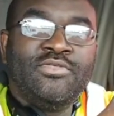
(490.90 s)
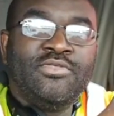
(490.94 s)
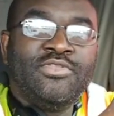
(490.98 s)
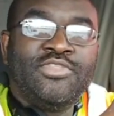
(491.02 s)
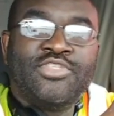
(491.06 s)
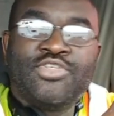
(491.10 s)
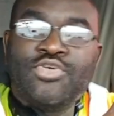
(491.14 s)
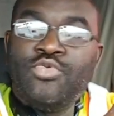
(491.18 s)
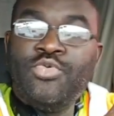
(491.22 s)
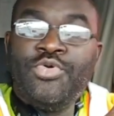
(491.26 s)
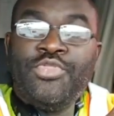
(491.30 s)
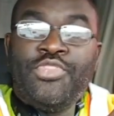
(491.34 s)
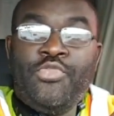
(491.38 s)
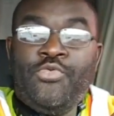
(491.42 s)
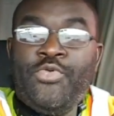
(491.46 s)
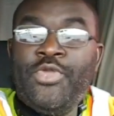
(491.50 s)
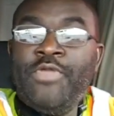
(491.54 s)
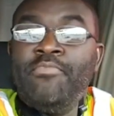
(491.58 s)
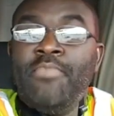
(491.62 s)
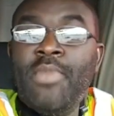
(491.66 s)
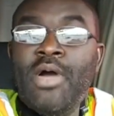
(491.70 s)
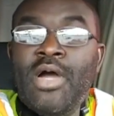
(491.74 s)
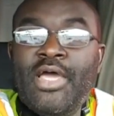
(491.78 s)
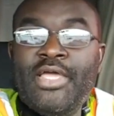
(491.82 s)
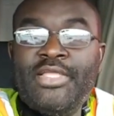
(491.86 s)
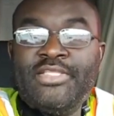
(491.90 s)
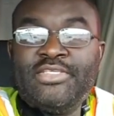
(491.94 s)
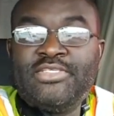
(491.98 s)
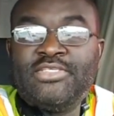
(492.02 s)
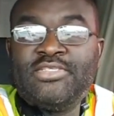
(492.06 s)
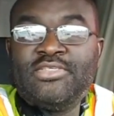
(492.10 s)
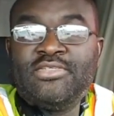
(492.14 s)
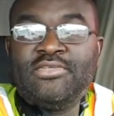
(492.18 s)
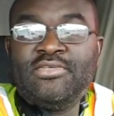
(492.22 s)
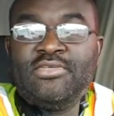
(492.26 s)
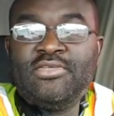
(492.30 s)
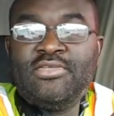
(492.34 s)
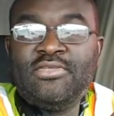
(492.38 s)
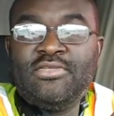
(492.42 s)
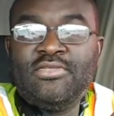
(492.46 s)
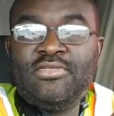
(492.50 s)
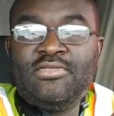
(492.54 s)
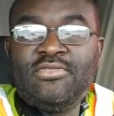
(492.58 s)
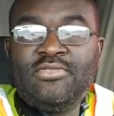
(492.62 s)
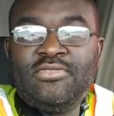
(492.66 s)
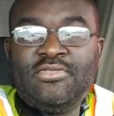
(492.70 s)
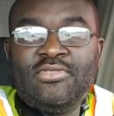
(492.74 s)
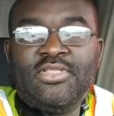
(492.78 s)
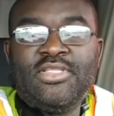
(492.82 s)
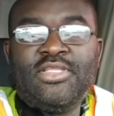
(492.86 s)
2 or 3 months.
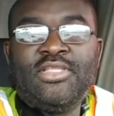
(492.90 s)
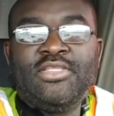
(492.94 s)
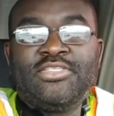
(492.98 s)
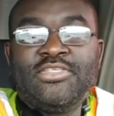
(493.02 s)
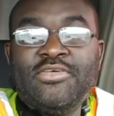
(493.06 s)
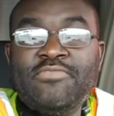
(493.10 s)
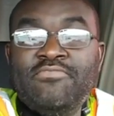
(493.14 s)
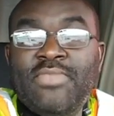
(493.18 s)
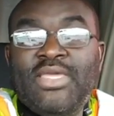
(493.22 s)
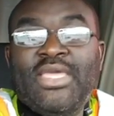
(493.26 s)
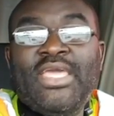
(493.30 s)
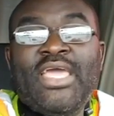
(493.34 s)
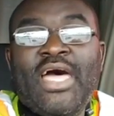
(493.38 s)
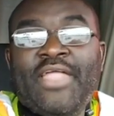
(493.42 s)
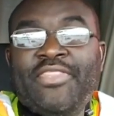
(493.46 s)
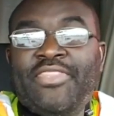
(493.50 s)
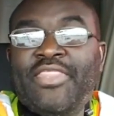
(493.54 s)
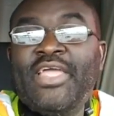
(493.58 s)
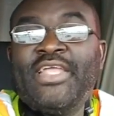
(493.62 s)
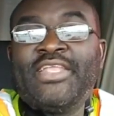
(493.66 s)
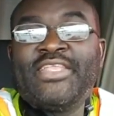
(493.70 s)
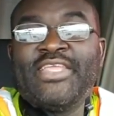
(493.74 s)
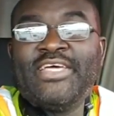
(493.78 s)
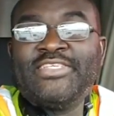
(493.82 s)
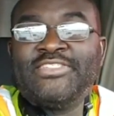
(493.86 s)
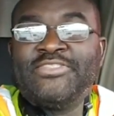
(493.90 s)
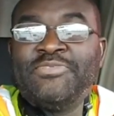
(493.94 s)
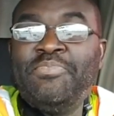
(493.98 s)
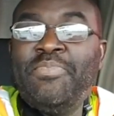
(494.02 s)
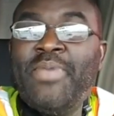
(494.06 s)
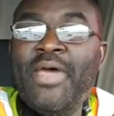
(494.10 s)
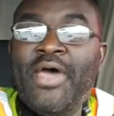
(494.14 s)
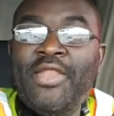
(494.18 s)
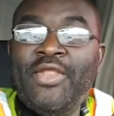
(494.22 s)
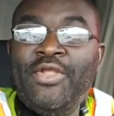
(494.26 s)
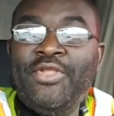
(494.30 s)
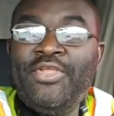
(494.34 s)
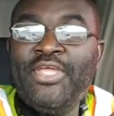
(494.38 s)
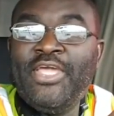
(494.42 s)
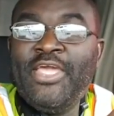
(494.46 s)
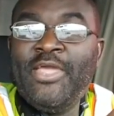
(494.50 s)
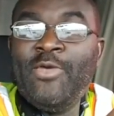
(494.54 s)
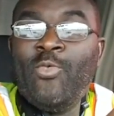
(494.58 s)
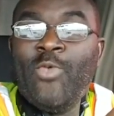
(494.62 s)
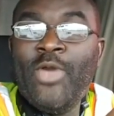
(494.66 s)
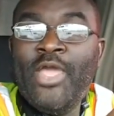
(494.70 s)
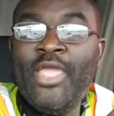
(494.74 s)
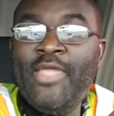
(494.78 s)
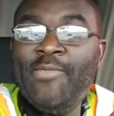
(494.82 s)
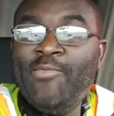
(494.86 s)
To me, I think that's better.
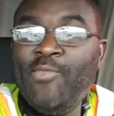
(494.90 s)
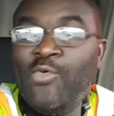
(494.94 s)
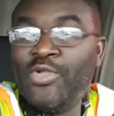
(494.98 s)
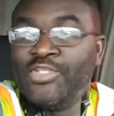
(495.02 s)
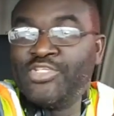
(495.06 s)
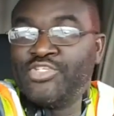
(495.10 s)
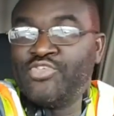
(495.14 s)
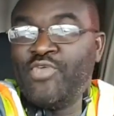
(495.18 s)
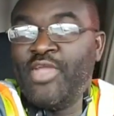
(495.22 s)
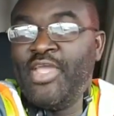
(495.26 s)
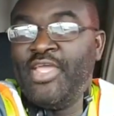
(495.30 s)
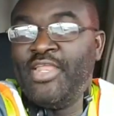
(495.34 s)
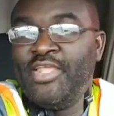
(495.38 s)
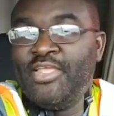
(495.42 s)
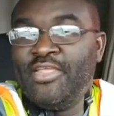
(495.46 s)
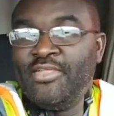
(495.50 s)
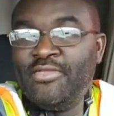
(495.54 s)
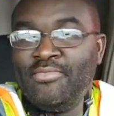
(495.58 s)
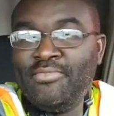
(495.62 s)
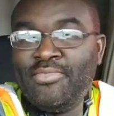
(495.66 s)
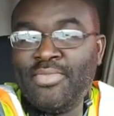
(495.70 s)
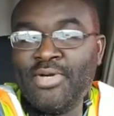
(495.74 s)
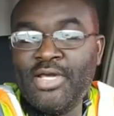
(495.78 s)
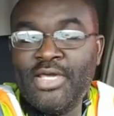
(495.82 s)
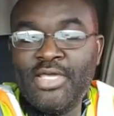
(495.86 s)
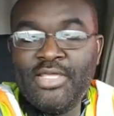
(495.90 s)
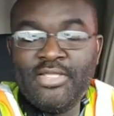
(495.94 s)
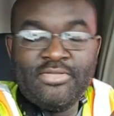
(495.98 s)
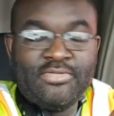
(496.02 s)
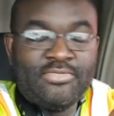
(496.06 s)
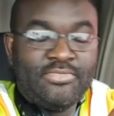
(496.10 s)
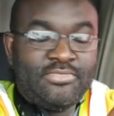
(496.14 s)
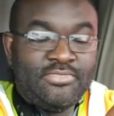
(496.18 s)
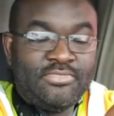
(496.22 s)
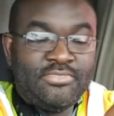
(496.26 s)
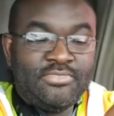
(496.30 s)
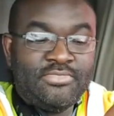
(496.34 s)
You get way more training, but